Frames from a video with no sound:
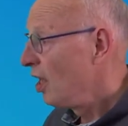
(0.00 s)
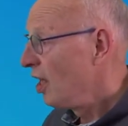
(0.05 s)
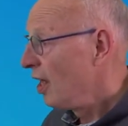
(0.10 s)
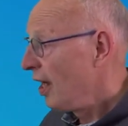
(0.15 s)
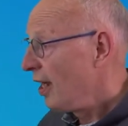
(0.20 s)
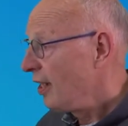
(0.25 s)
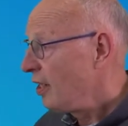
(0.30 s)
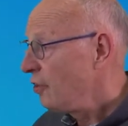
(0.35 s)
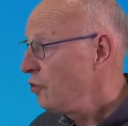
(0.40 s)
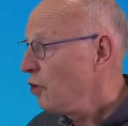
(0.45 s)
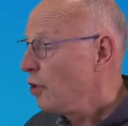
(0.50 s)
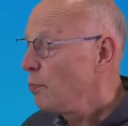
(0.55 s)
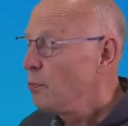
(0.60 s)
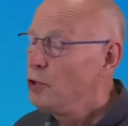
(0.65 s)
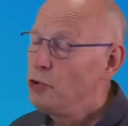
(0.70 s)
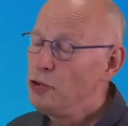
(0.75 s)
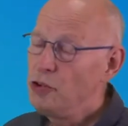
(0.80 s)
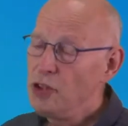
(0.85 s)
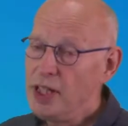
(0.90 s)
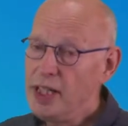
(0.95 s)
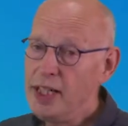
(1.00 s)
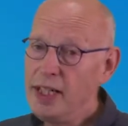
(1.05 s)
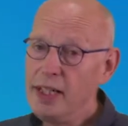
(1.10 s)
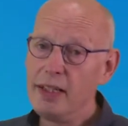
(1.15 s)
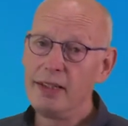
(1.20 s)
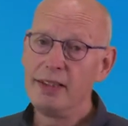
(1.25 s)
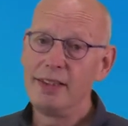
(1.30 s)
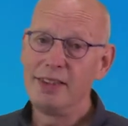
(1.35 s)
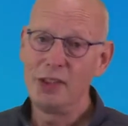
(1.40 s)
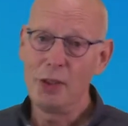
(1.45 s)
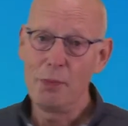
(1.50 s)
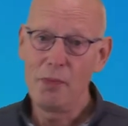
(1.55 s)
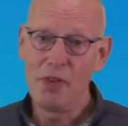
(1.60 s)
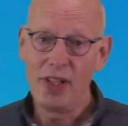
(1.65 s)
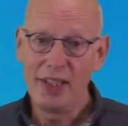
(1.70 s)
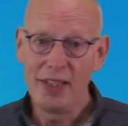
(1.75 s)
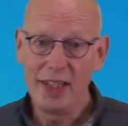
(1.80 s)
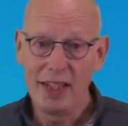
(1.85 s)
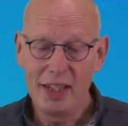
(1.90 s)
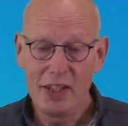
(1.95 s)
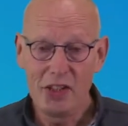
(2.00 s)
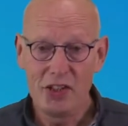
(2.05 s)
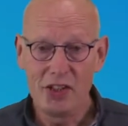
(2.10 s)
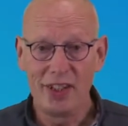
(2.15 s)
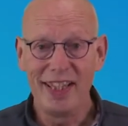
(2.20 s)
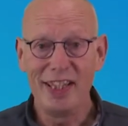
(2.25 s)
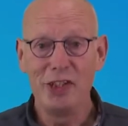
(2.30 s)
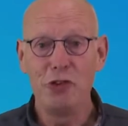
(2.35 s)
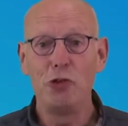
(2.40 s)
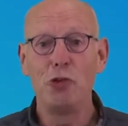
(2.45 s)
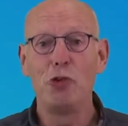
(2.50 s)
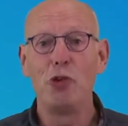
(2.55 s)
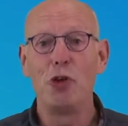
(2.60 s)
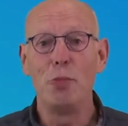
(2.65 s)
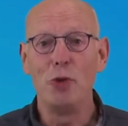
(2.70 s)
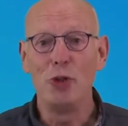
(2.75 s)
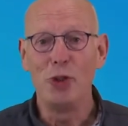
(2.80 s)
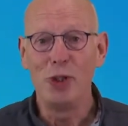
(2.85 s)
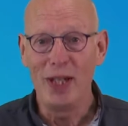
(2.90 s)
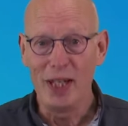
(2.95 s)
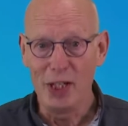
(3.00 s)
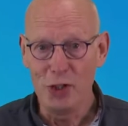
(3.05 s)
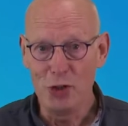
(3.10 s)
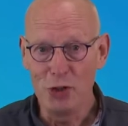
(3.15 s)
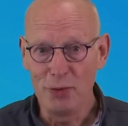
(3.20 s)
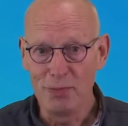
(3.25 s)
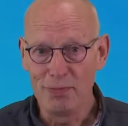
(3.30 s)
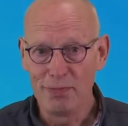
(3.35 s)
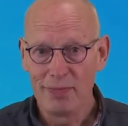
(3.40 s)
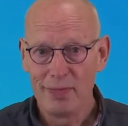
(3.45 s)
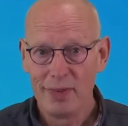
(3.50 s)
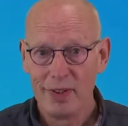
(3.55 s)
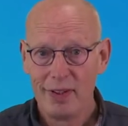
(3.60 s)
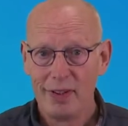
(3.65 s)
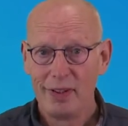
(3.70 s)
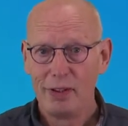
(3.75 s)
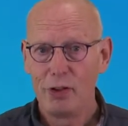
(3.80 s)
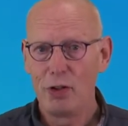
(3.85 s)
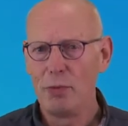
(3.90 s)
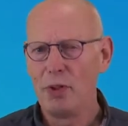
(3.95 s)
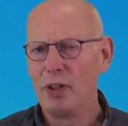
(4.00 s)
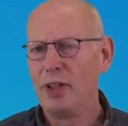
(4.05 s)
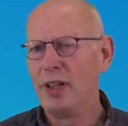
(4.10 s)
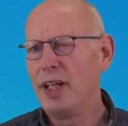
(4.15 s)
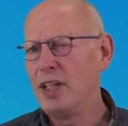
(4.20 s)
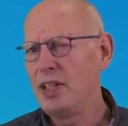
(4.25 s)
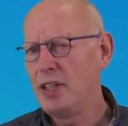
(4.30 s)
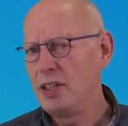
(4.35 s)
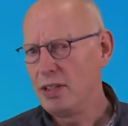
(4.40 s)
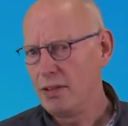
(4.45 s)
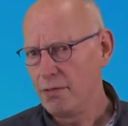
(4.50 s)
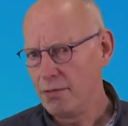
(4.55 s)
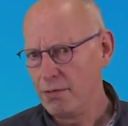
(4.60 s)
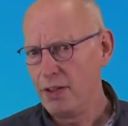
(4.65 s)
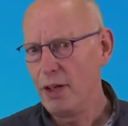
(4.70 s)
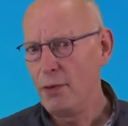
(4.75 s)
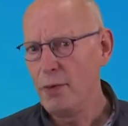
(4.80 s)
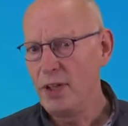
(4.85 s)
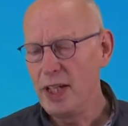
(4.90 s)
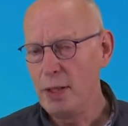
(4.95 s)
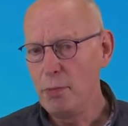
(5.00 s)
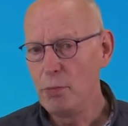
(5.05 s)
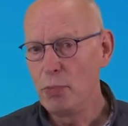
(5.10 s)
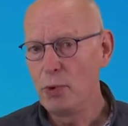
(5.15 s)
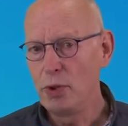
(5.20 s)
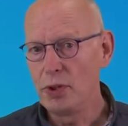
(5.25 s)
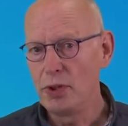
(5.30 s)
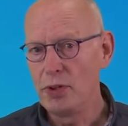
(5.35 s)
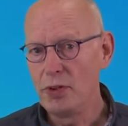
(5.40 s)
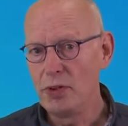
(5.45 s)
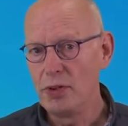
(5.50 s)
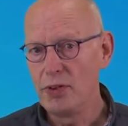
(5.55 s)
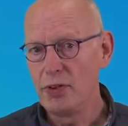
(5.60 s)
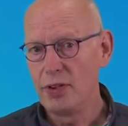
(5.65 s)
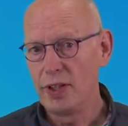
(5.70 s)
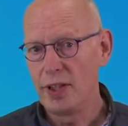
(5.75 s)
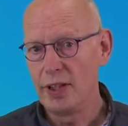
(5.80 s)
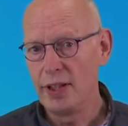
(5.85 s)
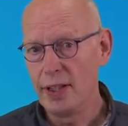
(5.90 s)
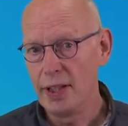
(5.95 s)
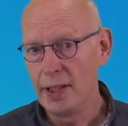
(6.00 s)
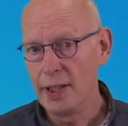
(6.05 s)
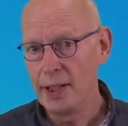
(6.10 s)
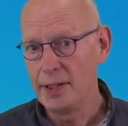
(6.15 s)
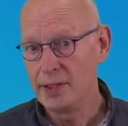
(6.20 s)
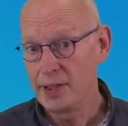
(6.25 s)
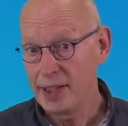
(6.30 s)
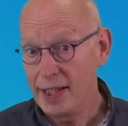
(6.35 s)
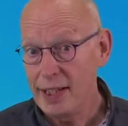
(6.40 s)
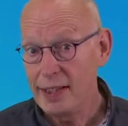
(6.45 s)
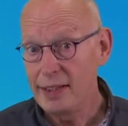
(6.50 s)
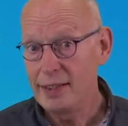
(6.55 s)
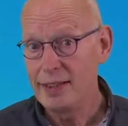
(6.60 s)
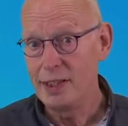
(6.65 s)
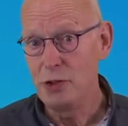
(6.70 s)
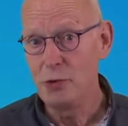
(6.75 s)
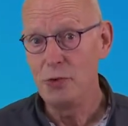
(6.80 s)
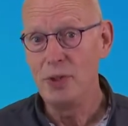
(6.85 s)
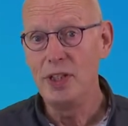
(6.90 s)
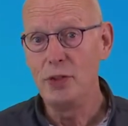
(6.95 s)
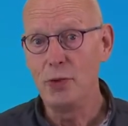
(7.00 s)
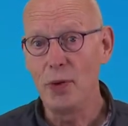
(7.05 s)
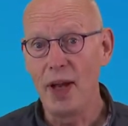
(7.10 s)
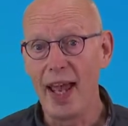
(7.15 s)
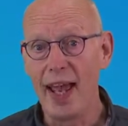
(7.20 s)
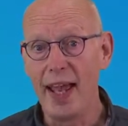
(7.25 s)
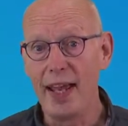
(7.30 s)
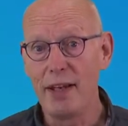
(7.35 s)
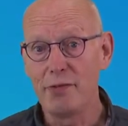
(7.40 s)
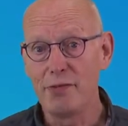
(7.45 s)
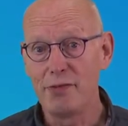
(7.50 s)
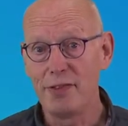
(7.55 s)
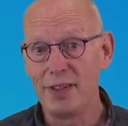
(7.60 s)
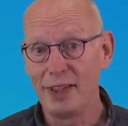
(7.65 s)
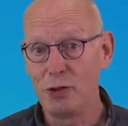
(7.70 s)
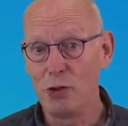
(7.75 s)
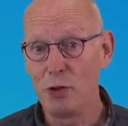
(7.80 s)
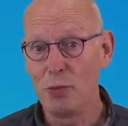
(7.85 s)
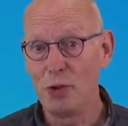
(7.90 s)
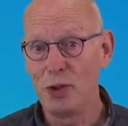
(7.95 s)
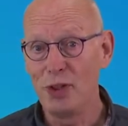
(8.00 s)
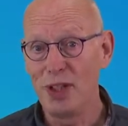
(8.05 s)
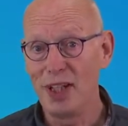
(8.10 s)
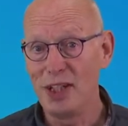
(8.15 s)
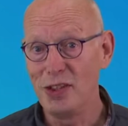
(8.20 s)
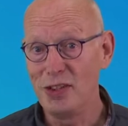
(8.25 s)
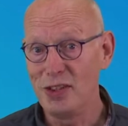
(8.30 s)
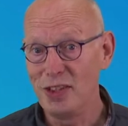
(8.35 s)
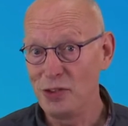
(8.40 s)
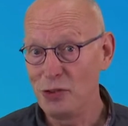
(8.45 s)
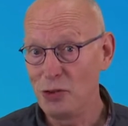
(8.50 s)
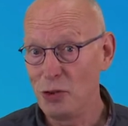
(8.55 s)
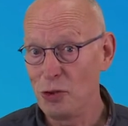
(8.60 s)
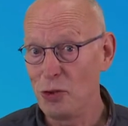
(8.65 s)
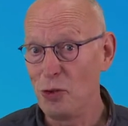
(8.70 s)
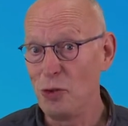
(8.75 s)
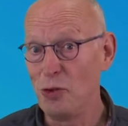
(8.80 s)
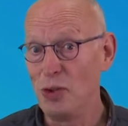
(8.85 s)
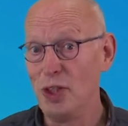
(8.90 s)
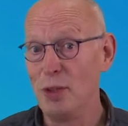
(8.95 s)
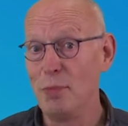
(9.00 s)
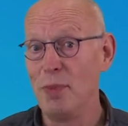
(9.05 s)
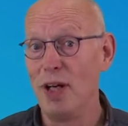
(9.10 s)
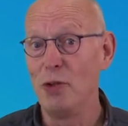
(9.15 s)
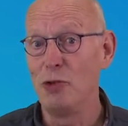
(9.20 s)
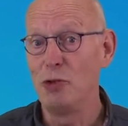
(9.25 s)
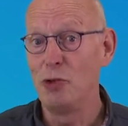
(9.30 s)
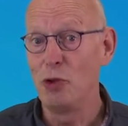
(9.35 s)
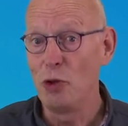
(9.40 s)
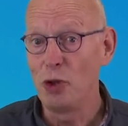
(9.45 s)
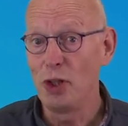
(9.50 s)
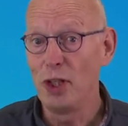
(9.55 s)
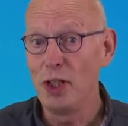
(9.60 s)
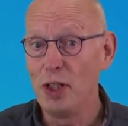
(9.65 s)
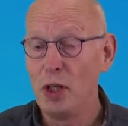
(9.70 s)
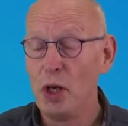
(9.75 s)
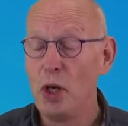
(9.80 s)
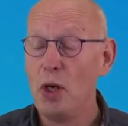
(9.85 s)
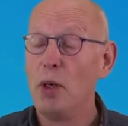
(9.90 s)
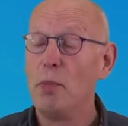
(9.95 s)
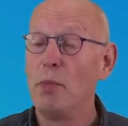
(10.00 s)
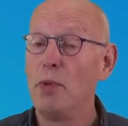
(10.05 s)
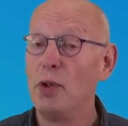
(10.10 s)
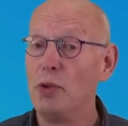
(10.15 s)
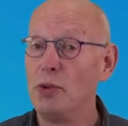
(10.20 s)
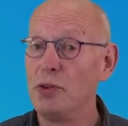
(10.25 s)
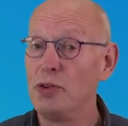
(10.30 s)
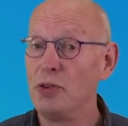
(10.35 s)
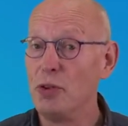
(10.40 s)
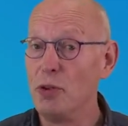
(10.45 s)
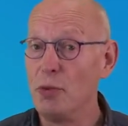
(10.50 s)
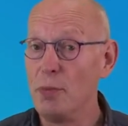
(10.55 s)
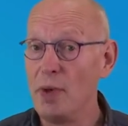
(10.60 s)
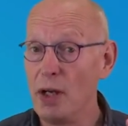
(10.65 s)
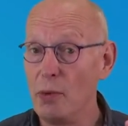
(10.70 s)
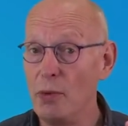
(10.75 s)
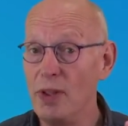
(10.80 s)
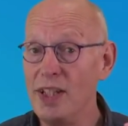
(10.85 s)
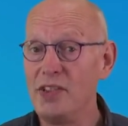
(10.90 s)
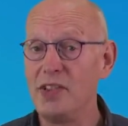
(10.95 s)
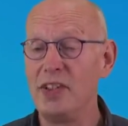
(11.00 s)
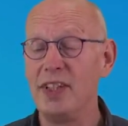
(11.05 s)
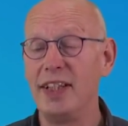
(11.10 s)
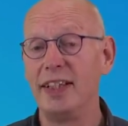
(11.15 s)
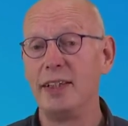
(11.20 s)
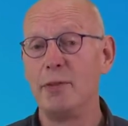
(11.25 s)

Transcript: At the top you see something that is linked to communication. Communication, a very important skill that you need to have, and communication is not only about talking, but also about listening.